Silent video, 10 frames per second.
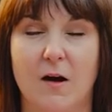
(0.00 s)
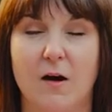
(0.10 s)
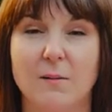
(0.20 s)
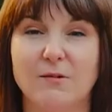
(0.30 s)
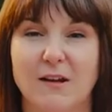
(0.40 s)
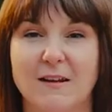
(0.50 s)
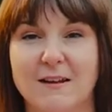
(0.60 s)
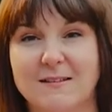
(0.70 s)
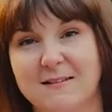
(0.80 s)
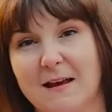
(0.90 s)
Hi, I'm Jenny,
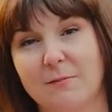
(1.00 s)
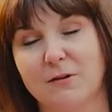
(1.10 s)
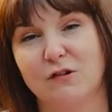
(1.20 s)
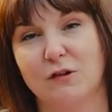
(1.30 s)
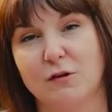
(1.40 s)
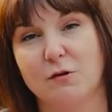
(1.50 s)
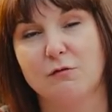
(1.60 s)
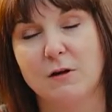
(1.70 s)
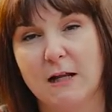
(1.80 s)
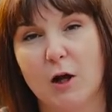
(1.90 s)
and today I'm going to show you a
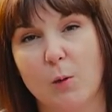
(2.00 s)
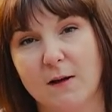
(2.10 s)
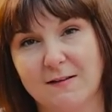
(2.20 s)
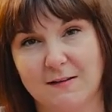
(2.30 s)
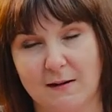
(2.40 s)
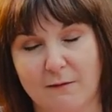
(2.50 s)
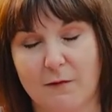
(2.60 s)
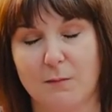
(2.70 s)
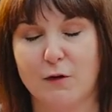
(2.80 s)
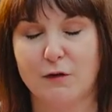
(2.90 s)
really quick tip for
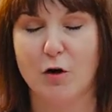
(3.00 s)
the most